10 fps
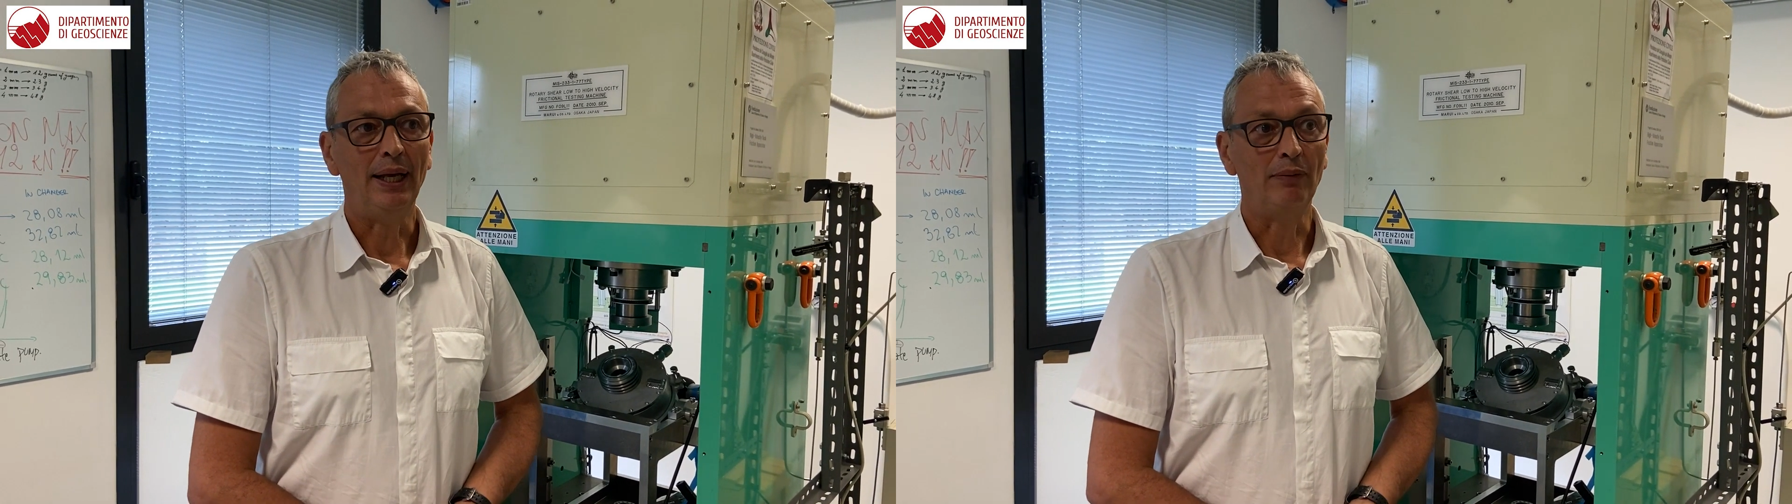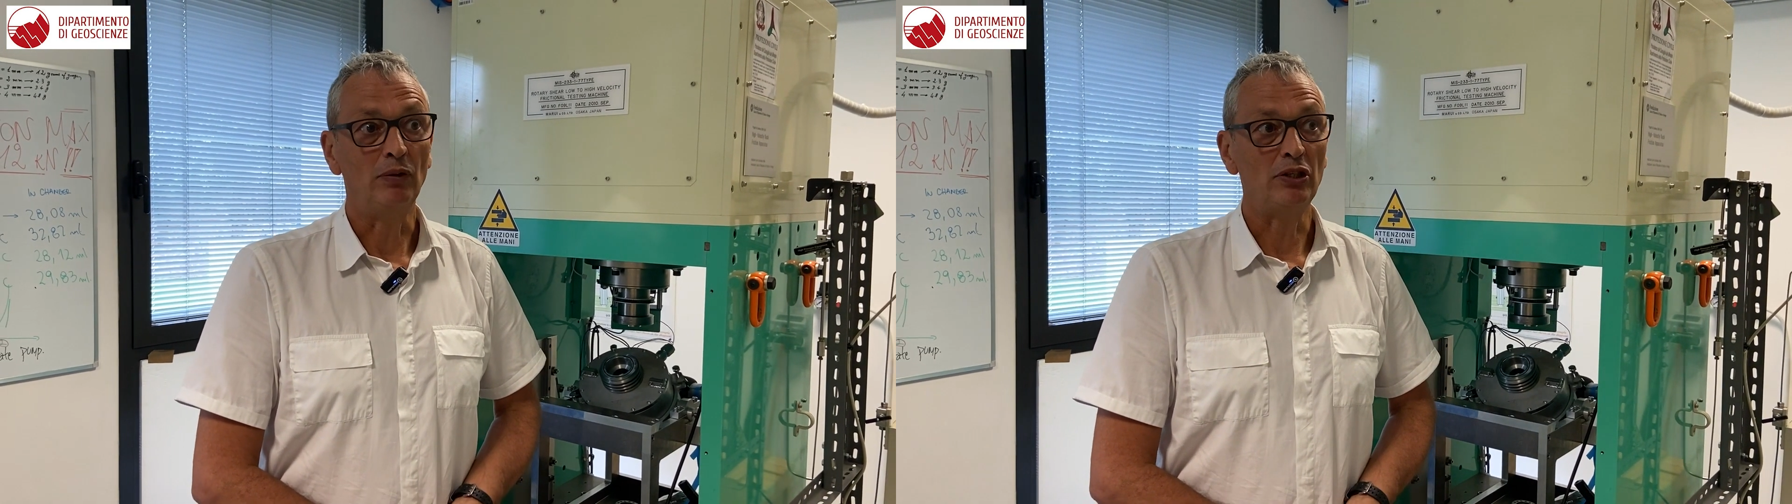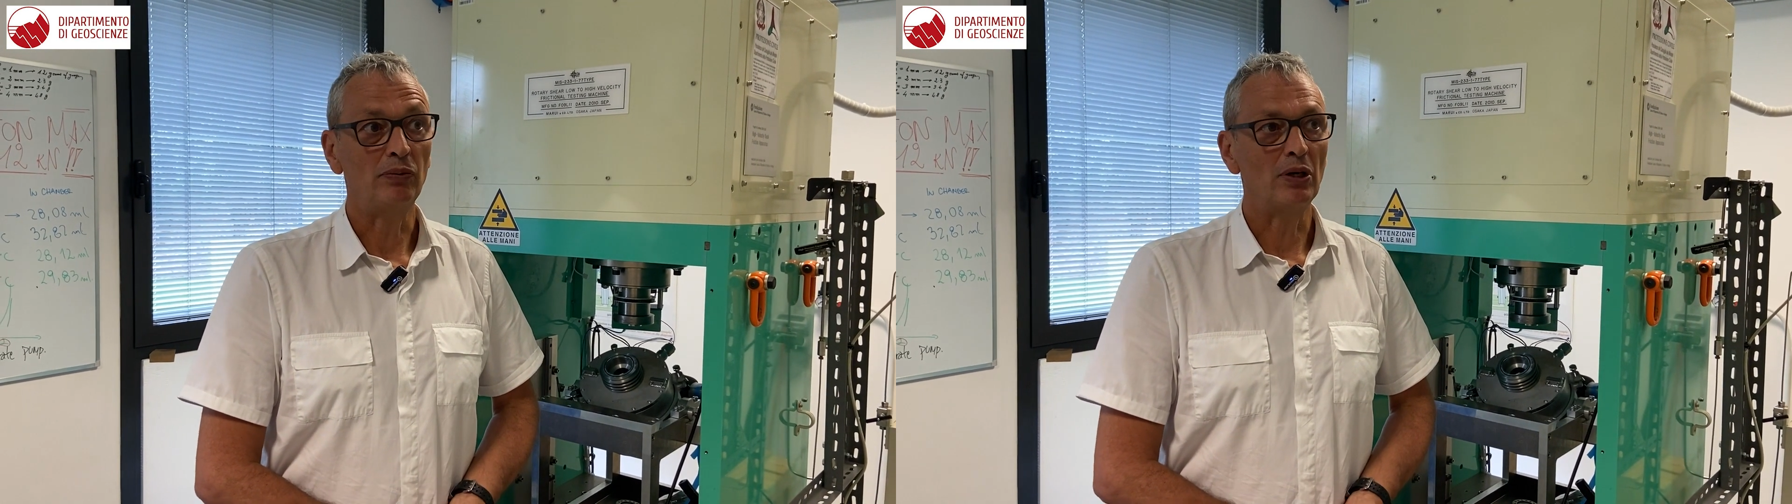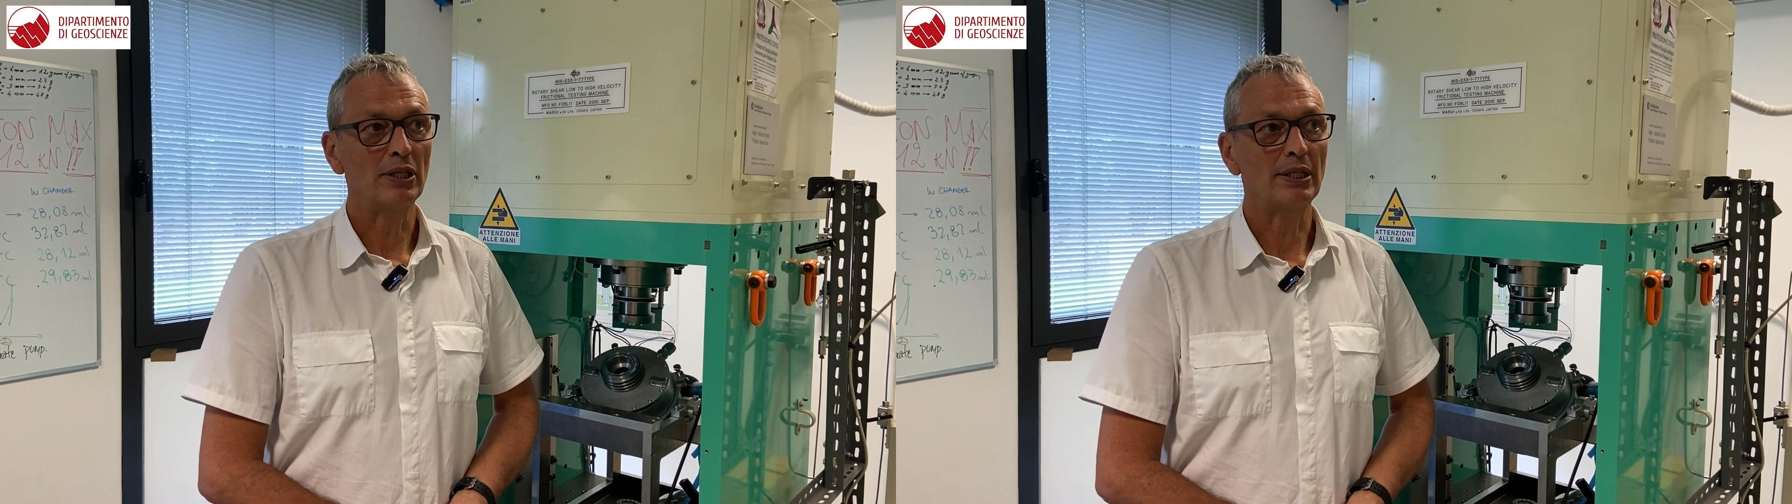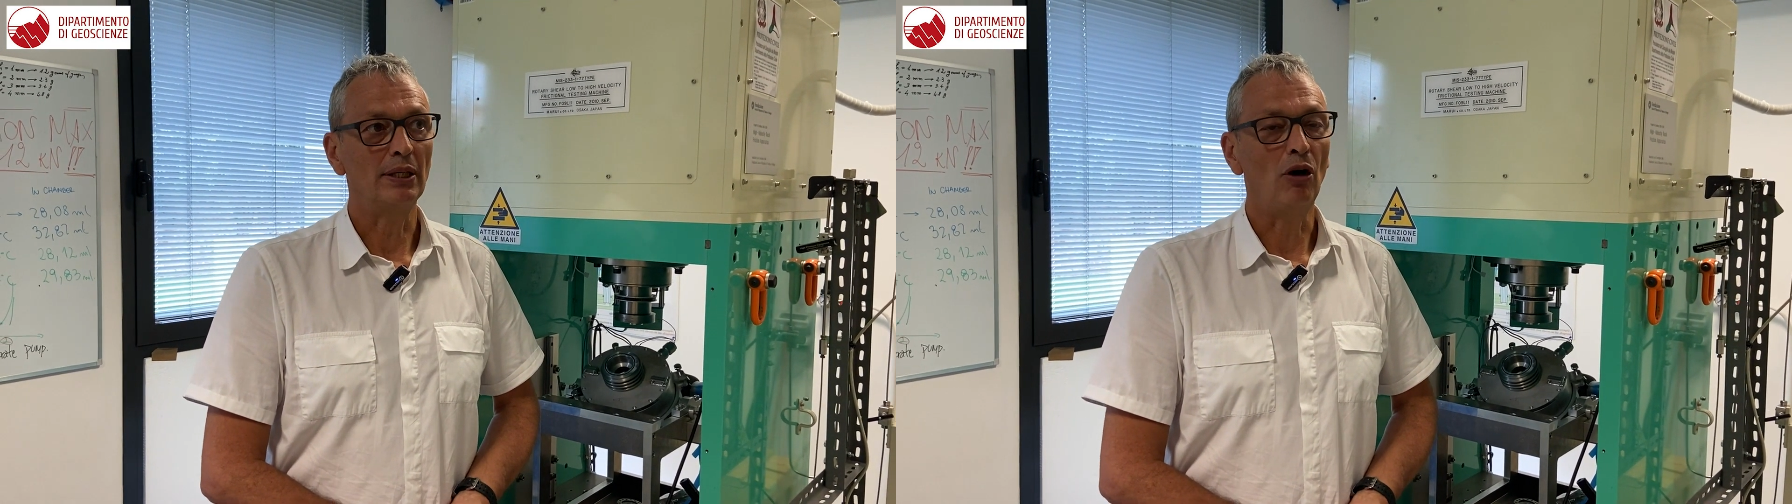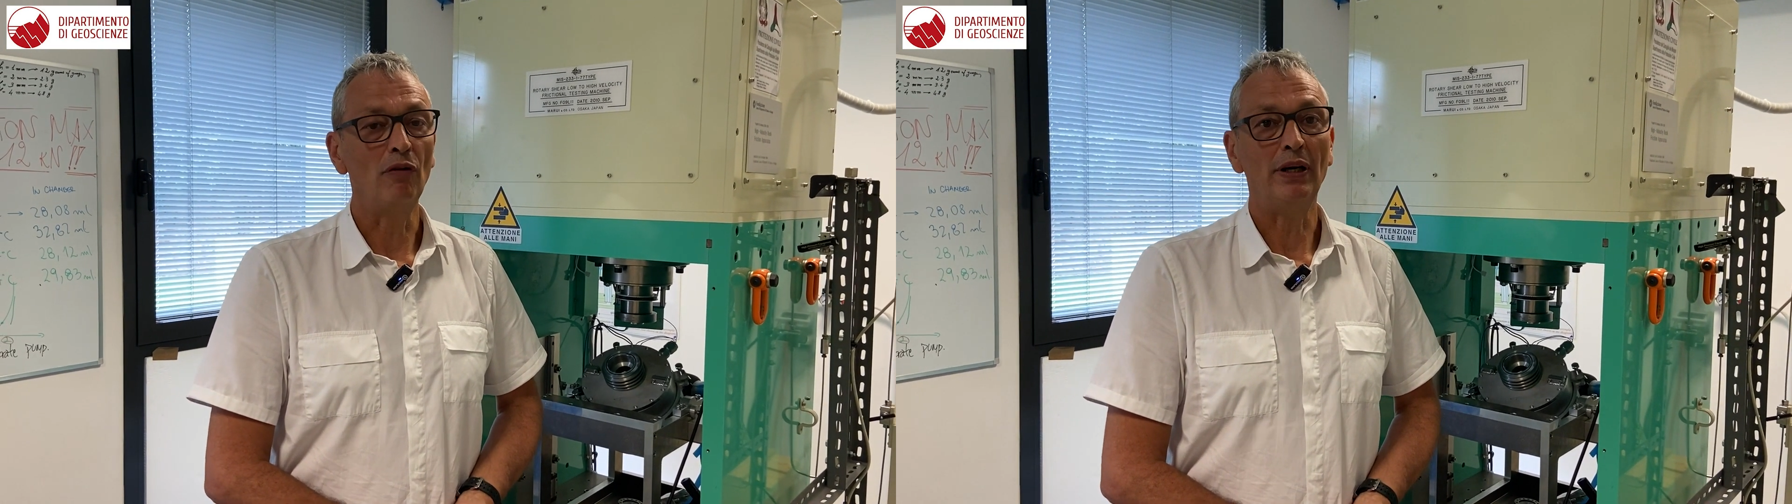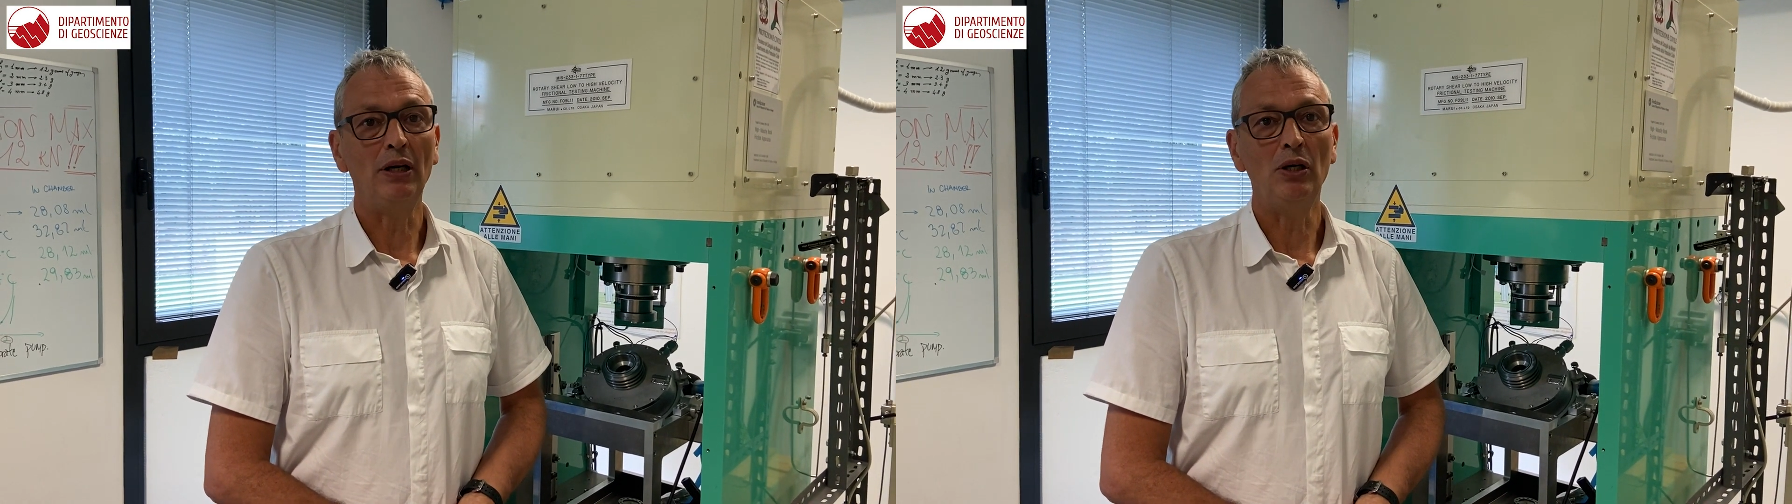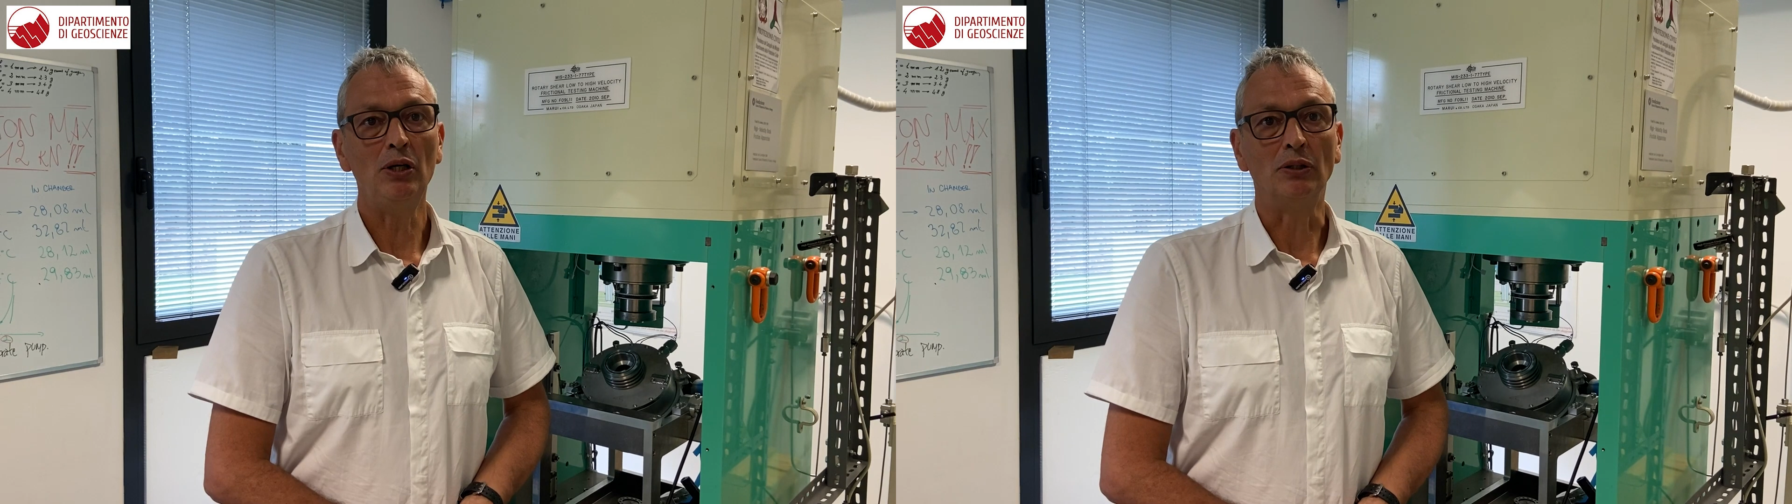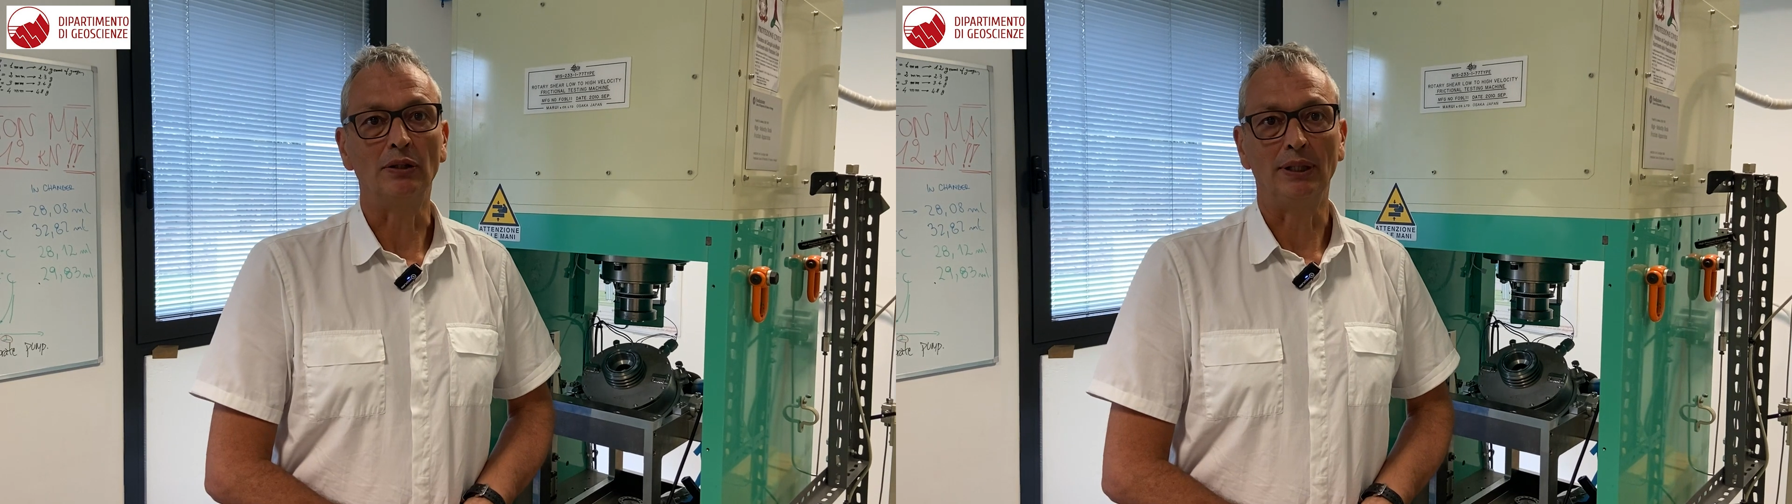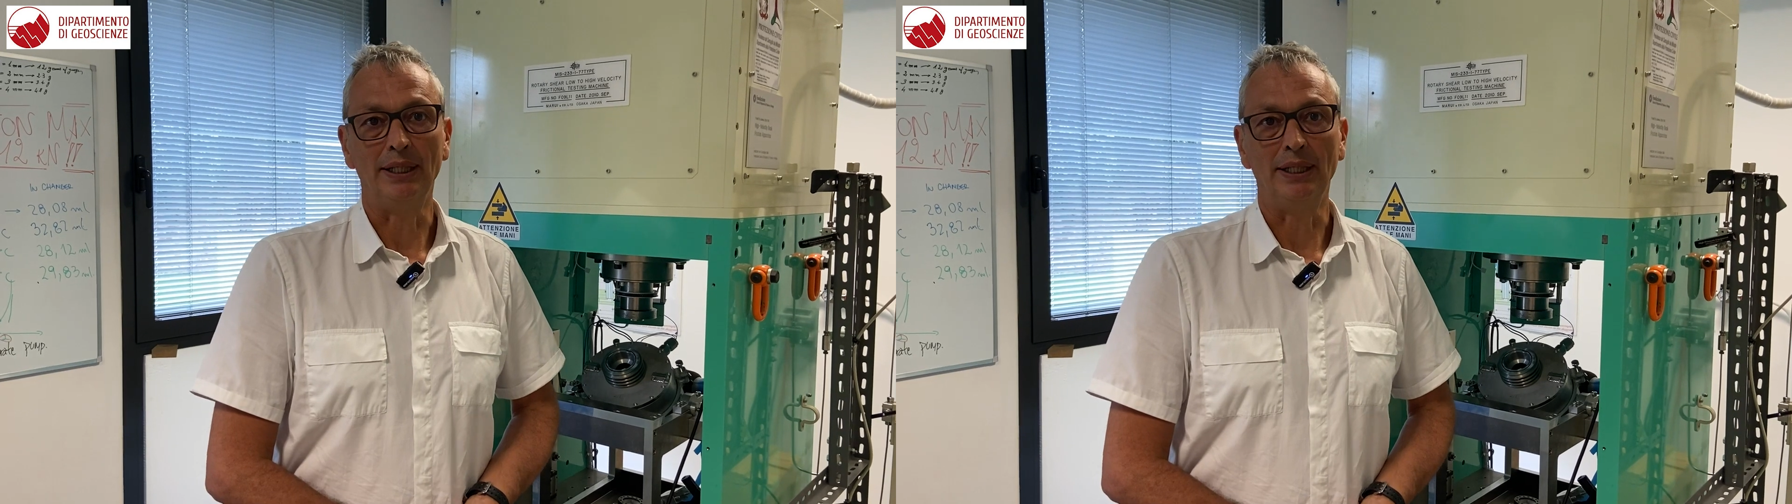which was overlooked